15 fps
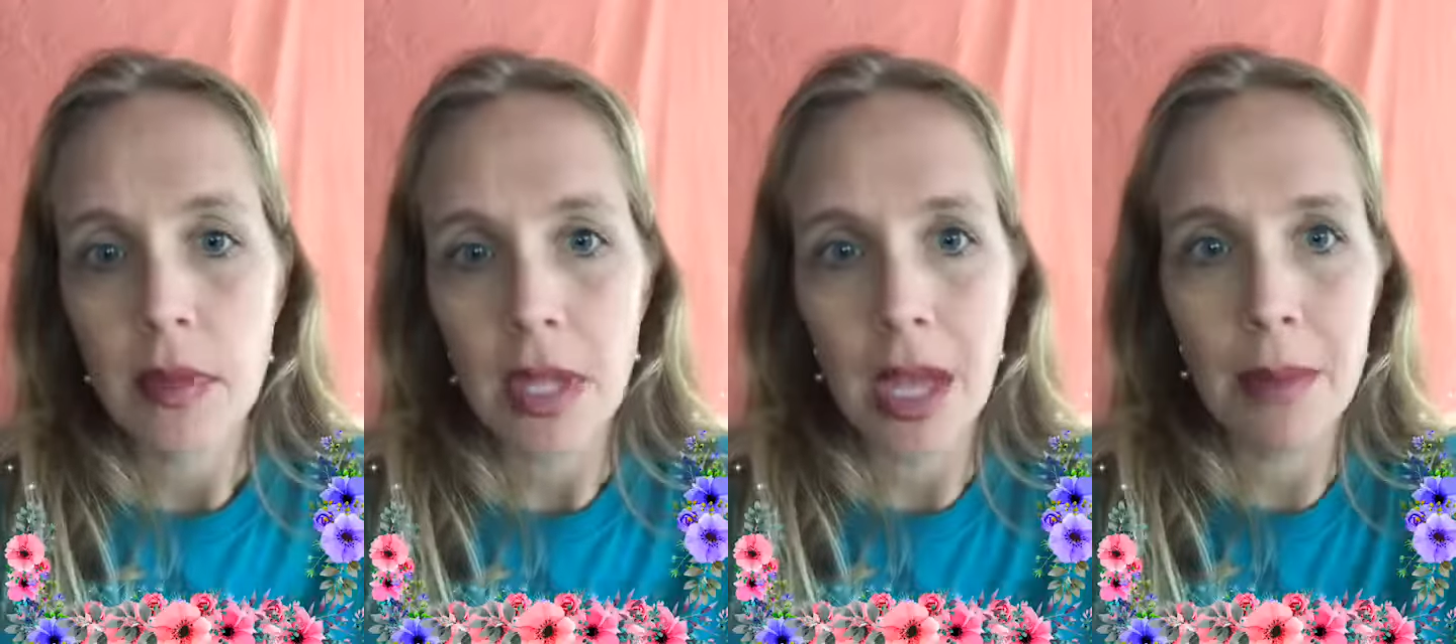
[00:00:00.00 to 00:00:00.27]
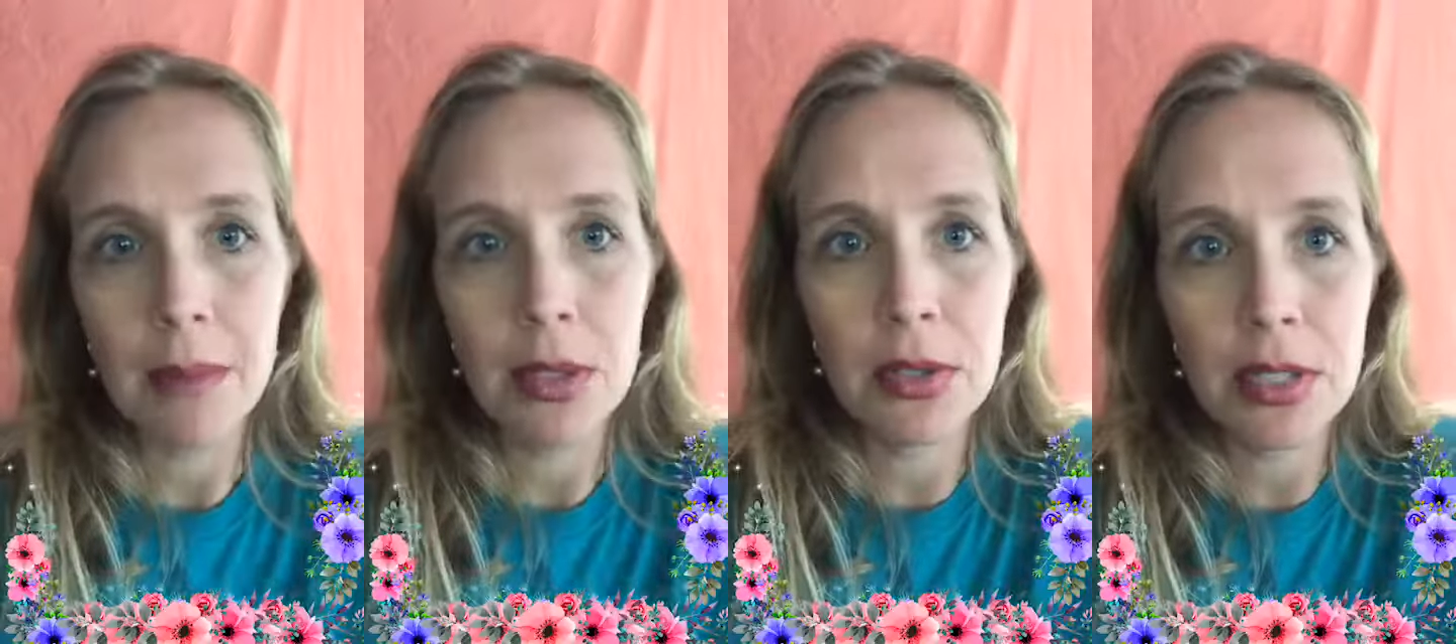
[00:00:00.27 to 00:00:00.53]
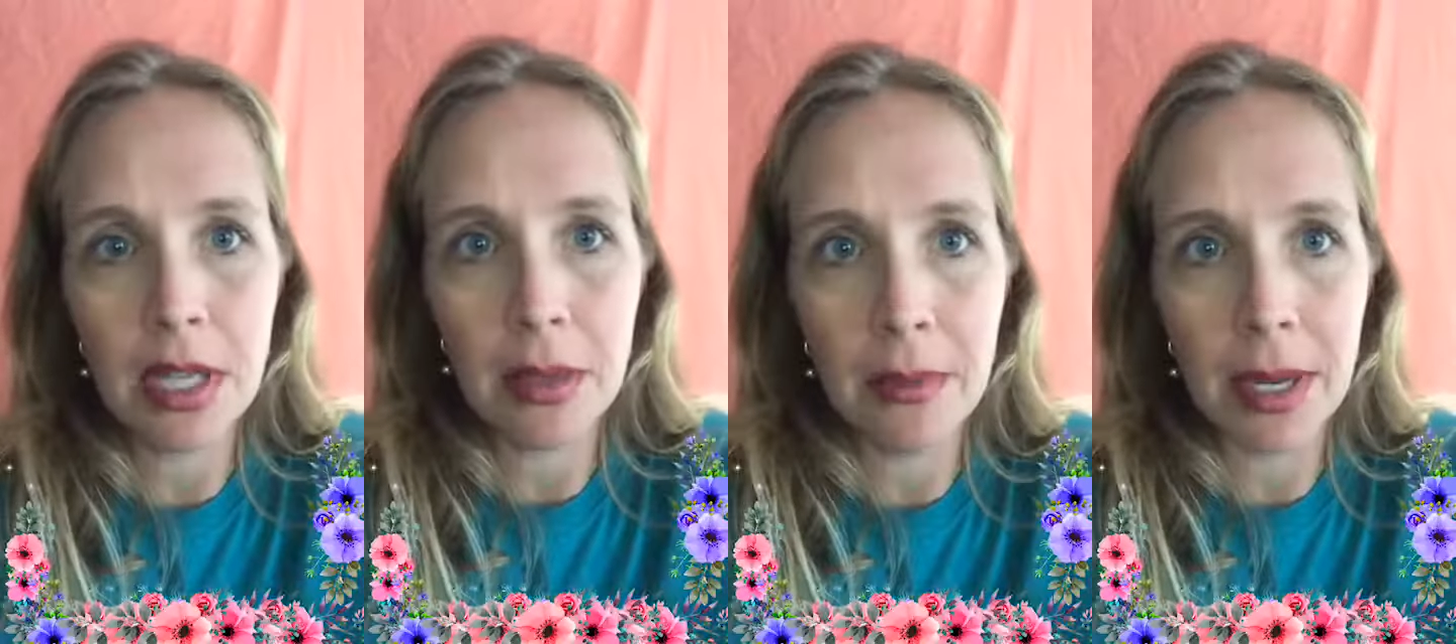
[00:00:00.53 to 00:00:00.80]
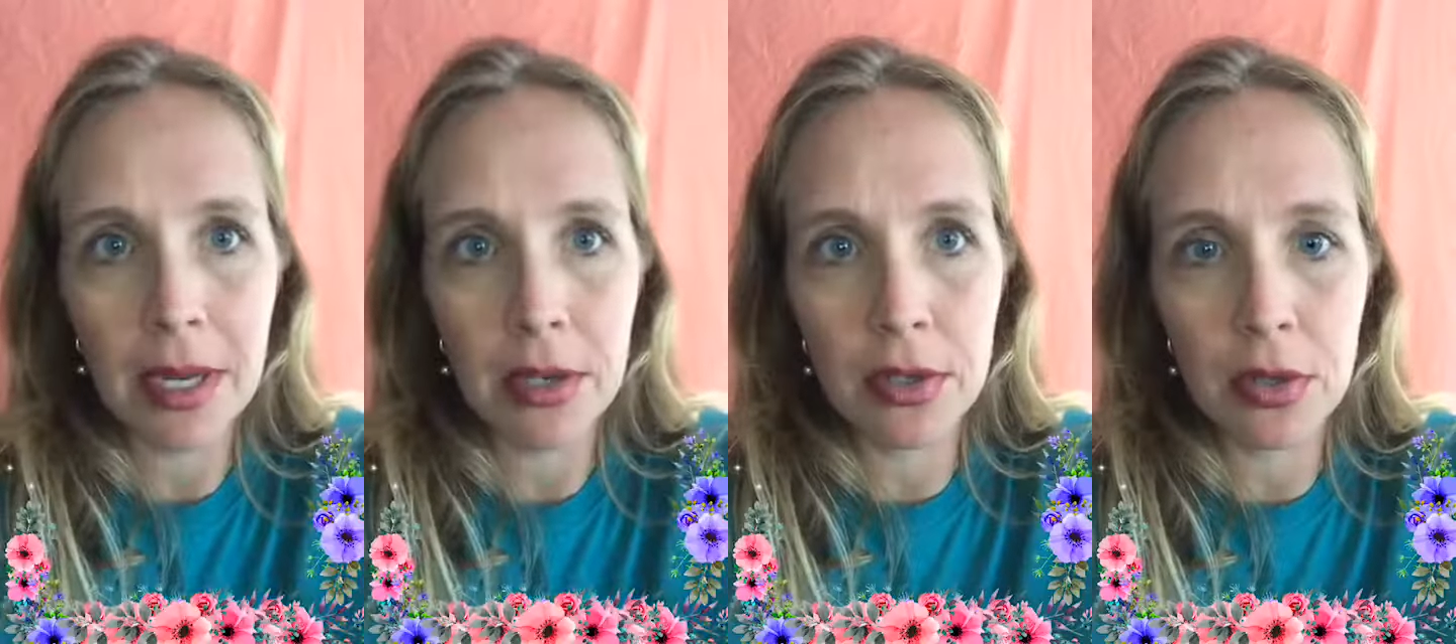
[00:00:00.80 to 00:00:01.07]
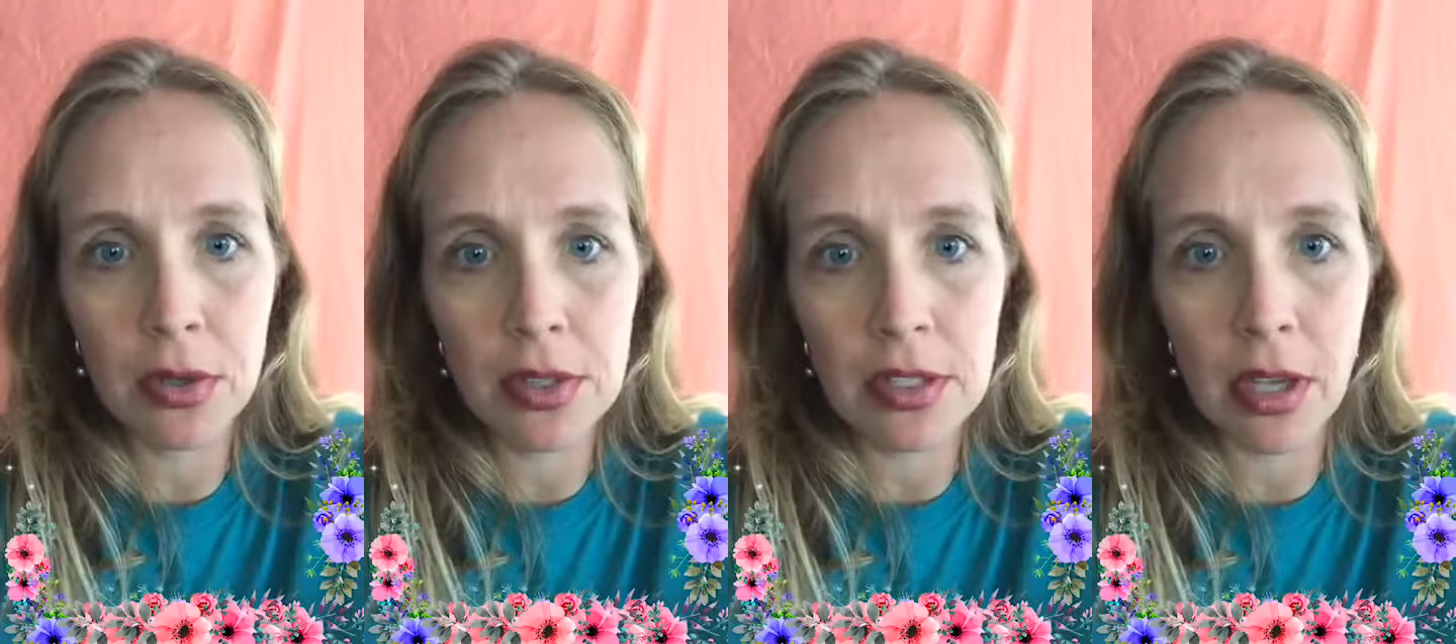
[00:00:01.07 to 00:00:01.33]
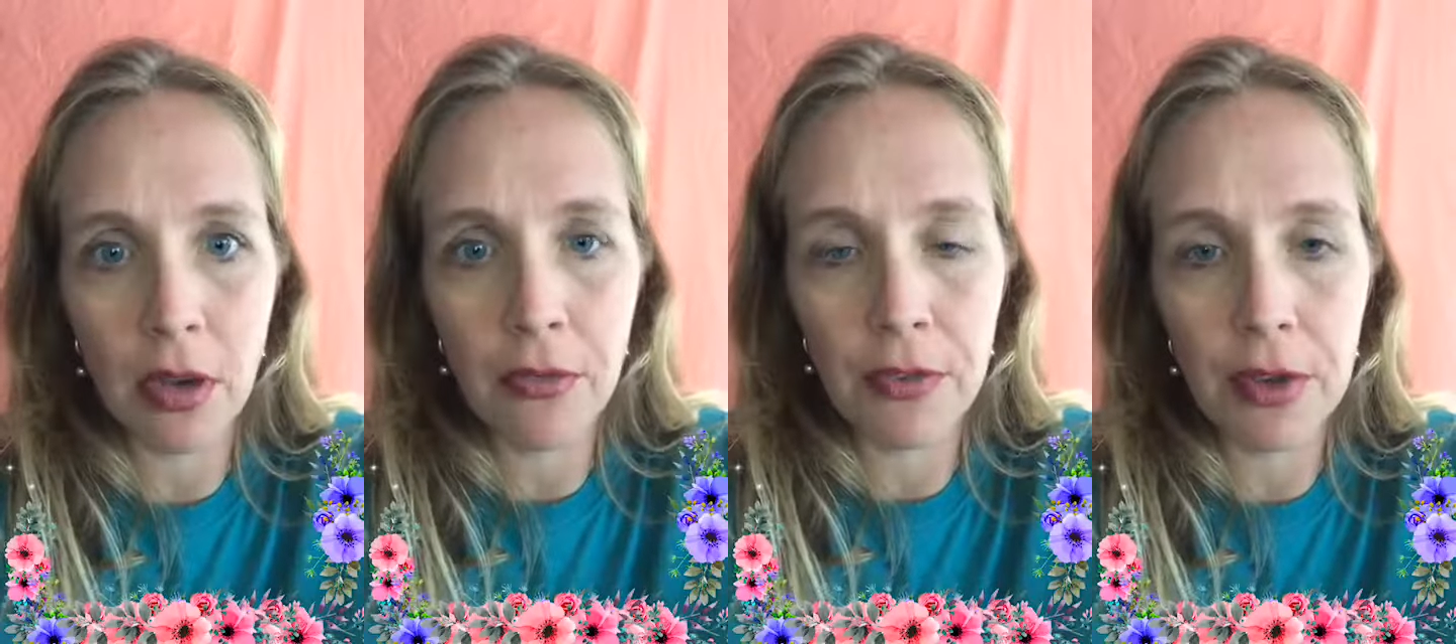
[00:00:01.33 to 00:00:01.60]
I'm using my new
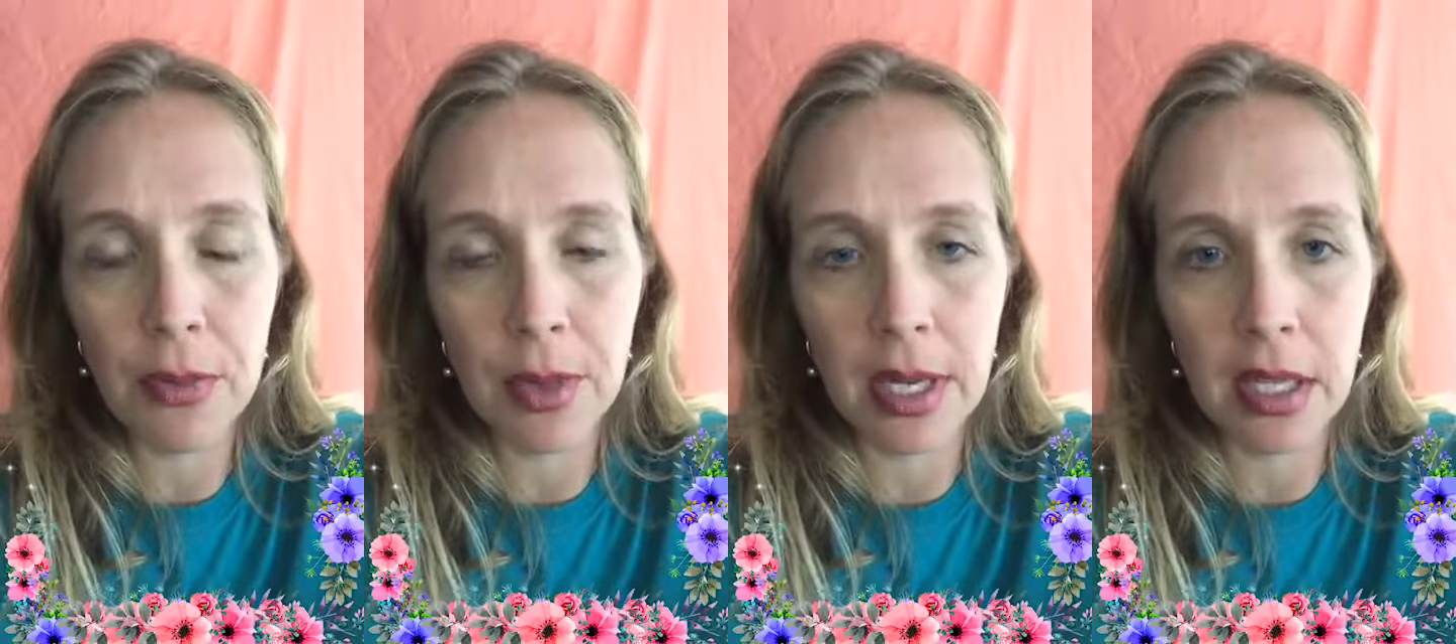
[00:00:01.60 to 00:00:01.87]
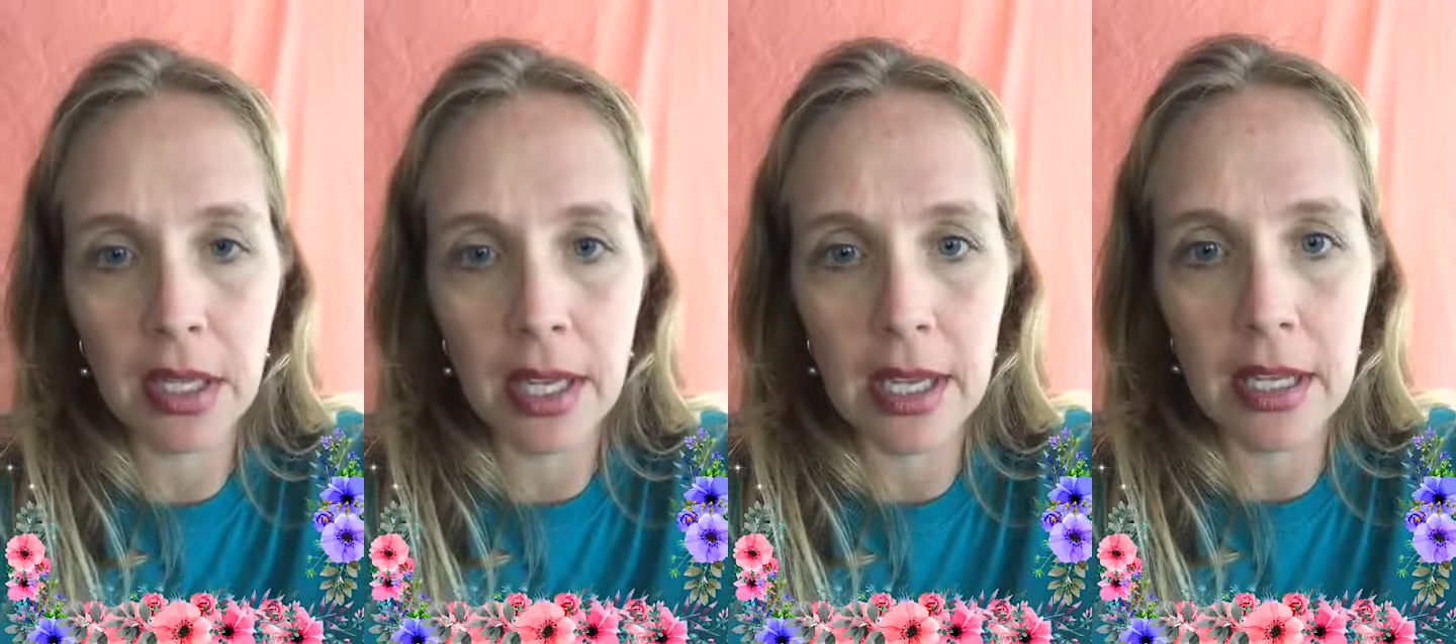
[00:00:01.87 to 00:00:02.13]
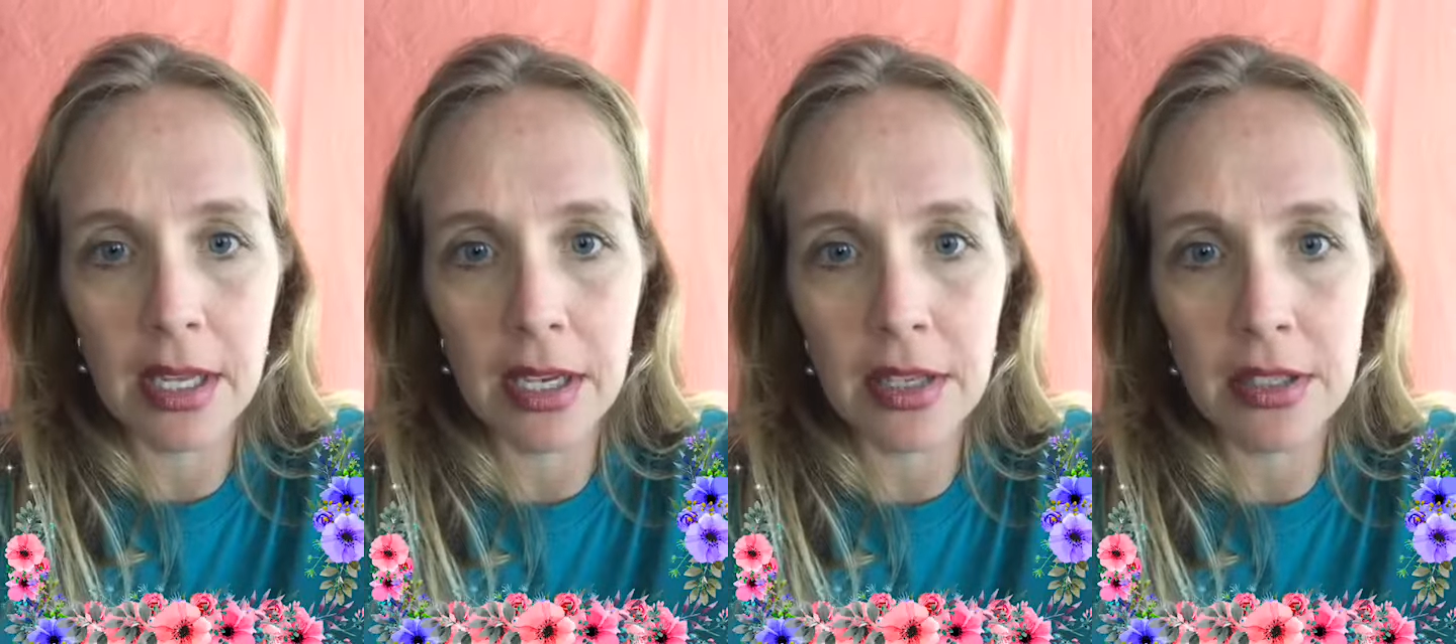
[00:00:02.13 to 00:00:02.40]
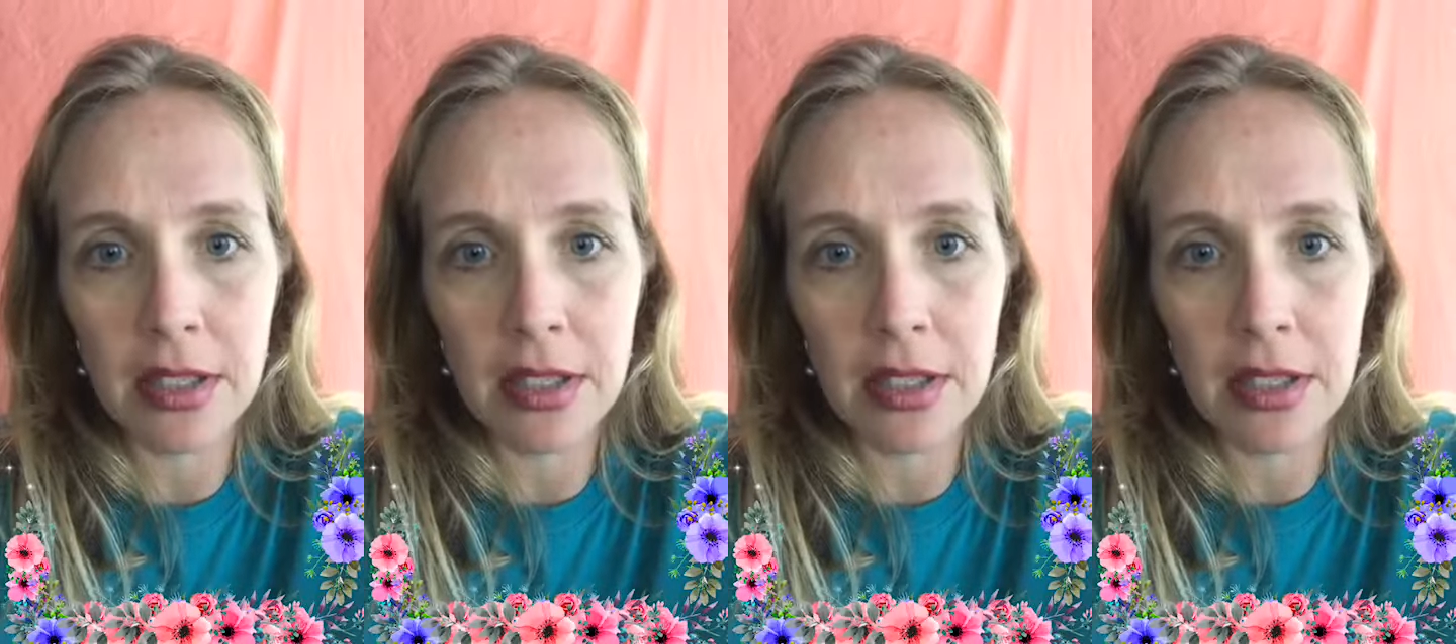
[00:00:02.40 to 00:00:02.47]
selfie ring light here,